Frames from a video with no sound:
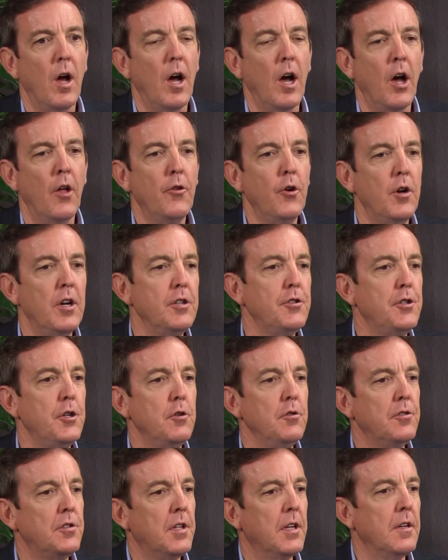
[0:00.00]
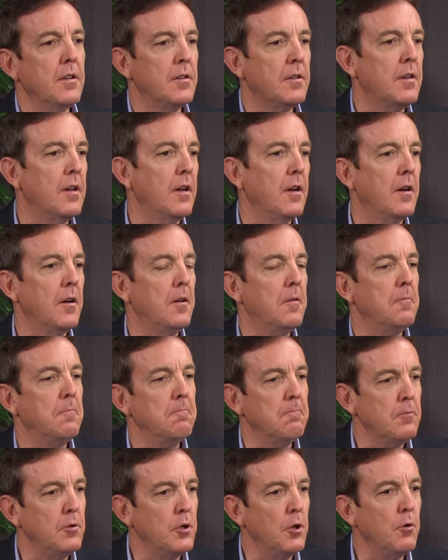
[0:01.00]
Other issues that
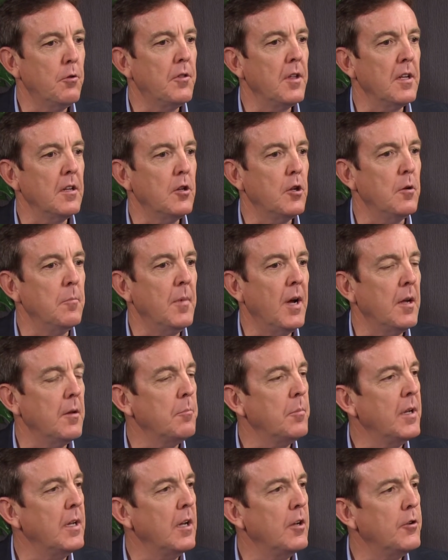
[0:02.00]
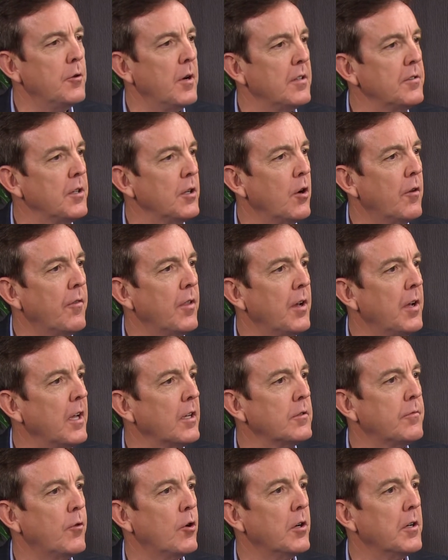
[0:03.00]
you think you might be addressing over the
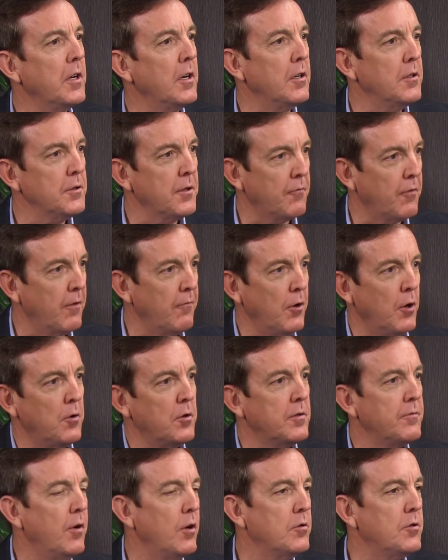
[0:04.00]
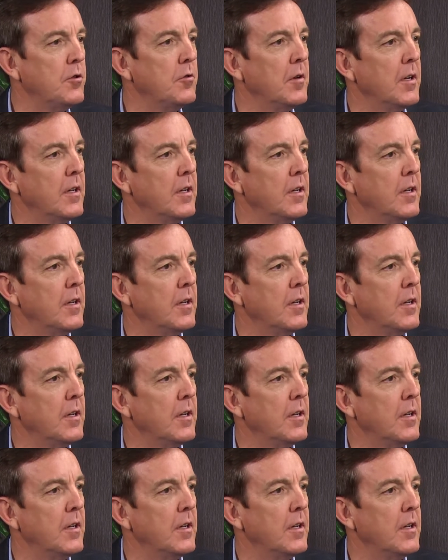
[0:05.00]
next 4 years if the voters vote you